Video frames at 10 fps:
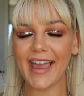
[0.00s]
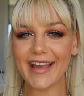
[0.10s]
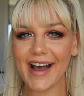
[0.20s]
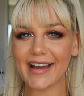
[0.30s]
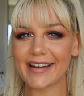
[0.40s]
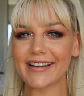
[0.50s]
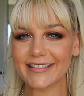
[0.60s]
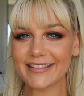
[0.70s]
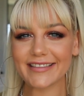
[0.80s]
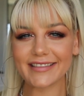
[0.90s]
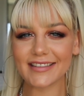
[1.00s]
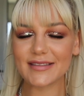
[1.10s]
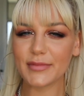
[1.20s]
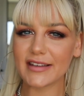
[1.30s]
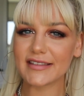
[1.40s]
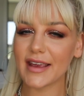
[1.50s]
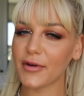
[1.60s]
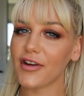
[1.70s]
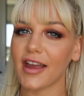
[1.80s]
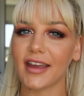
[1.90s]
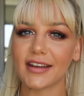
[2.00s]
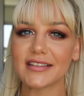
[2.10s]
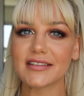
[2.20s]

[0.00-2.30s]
Hey guys, it's me, Samii.